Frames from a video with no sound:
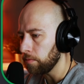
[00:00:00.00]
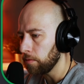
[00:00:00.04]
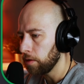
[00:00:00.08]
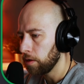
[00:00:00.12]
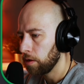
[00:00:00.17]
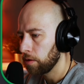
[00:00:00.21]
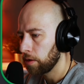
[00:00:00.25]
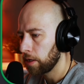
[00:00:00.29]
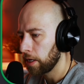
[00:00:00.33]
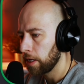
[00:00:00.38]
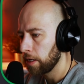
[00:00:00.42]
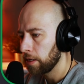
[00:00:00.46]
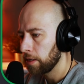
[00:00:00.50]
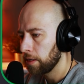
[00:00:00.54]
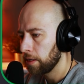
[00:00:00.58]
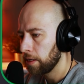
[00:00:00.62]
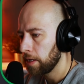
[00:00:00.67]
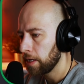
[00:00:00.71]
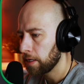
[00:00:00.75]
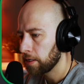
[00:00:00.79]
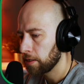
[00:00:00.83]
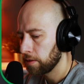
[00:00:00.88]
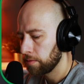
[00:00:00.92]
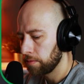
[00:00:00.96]
Okay,
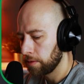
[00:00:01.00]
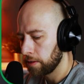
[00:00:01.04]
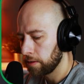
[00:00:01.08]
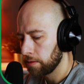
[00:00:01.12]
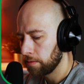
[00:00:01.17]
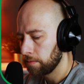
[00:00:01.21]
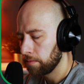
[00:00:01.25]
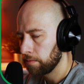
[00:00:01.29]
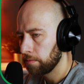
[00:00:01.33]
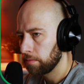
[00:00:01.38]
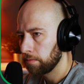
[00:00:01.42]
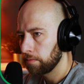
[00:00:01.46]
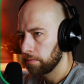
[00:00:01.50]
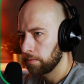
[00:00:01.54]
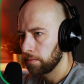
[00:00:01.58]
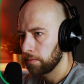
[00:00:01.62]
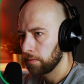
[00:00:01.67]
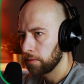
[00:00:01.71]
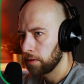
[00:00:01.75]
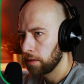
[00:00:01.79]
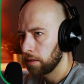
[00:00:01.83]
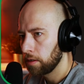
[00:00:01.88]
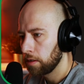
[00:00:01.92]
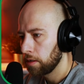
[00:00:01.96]
next one,
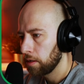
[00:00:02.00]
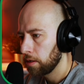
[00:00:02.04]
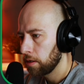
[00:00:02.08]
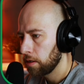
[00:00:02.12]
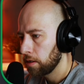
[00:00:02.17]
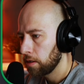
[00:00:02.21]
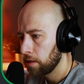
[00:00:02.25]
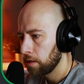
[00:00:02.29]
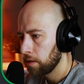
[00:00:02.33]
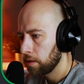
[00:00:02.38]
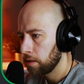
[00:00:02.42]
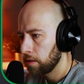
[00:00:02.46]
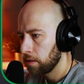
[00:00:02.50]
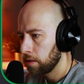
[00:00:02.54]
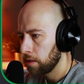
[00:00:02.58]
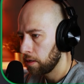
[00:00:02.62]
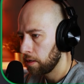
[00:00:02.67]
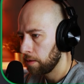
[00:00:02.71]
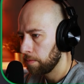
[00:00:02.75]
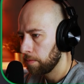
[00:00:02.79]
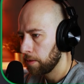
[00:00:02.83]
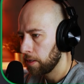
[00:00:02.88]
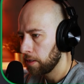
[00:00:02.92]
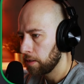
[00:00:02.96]

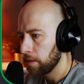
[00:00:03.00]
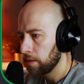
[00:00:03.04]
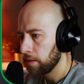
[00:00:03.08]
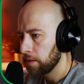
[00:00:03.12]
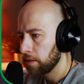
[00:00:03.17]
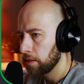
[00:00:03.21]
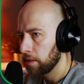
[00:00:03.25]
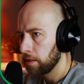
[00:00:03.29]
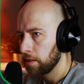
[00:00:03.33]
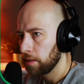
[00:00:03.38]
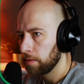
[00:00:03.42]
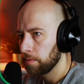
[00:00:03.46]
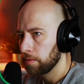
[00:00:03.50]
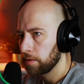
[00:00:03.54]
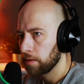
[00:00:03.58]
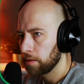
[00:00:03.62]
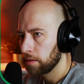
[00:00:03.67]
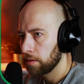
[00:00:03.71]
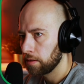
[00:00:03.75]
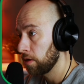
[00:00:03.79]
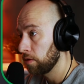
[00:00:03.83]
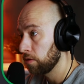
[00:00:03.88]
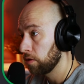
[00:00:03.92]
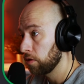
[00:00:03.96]
I made this
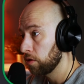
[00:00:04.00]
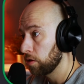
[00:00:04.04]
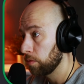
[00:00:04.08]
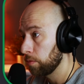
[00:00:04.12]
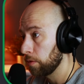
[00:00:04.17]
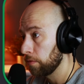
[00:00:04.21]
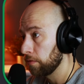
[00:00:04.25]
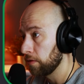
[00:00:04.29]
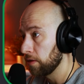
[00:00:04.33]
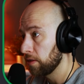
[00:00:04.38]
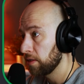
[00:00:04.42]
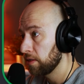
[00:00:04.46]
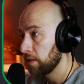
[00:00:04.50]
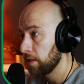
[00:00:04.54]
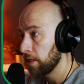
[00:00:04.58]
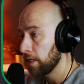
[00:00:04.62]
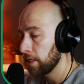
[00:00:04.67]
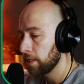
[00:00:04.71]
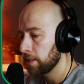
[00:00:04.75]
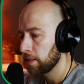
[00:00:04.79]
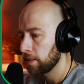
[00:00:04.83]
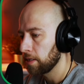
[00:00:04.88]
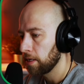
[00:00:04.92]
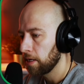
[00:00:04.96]
ellipse on the top of the
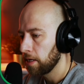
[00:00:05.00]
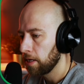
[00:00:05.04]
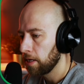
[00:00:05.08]
sticks.